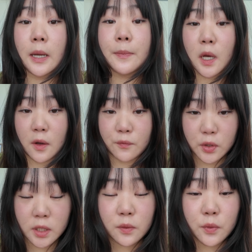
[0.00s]
I'm
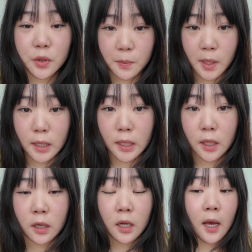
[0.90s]
covering it with my
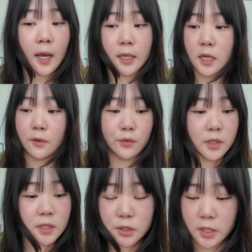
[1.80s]
hair. I covered
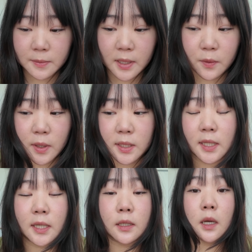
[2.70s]
it during my
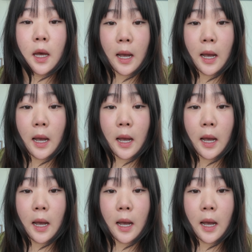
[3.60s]
wedding.